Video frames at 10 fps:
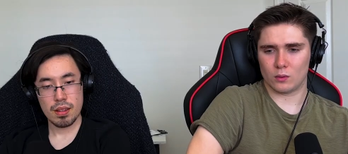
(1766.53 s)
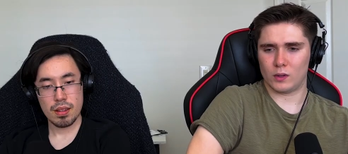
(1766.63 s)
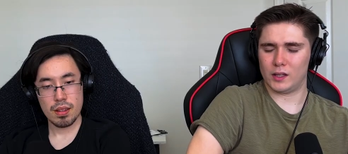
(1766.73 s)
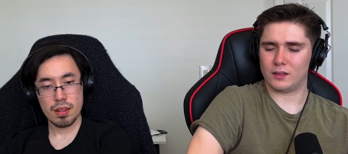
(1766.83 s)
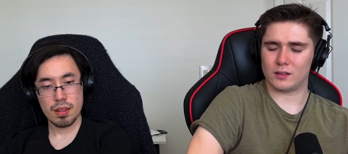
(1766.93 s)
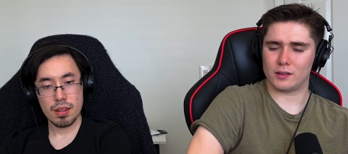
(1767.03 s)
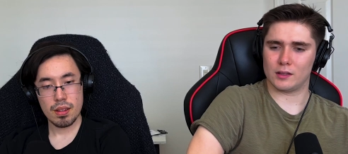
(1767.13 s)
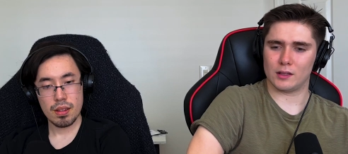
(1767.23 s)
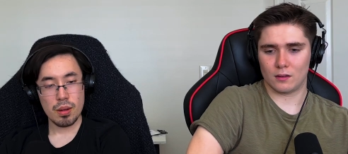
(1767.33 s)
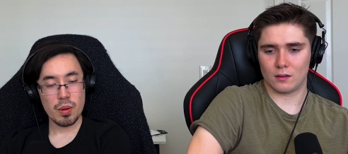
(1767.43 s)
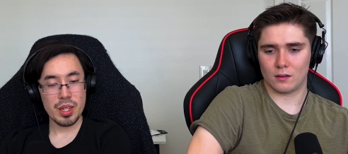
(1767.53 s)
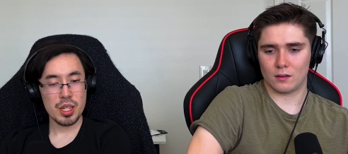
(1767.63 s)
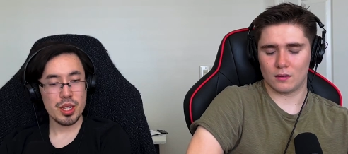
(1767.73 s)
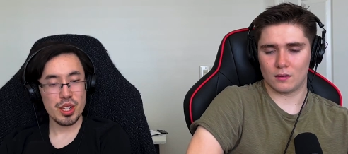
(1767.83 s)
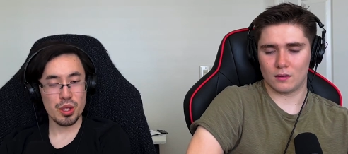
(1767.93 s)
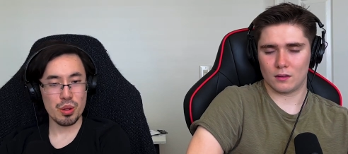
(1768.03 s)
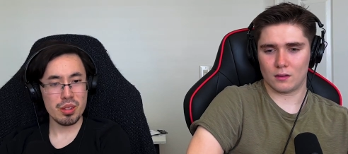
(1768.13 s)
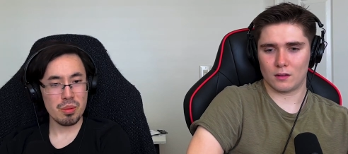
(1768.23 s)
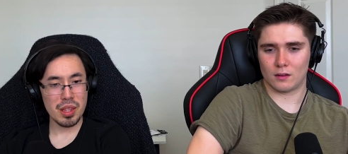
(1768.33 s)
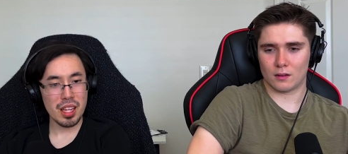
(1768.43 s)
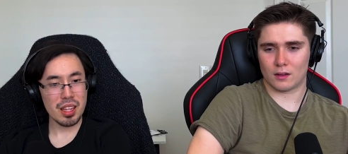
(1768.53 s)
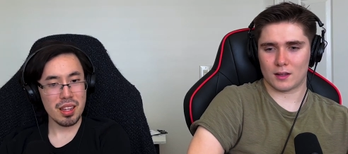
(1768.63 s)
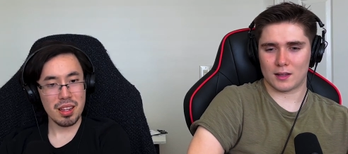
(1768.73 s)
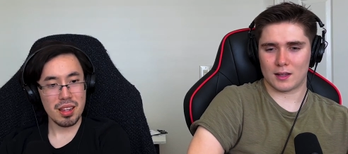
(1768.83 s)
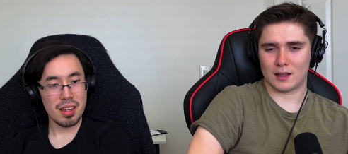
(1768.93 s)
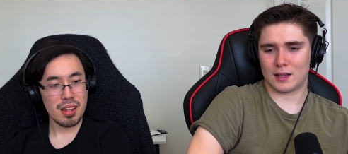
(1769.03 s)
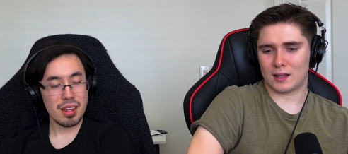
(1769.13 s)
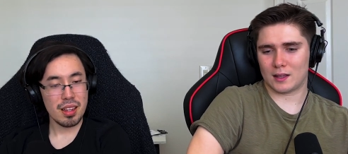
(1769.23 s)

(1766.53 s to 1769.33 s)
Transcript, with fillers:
Speaker 1: What? What, did she do something? Uh,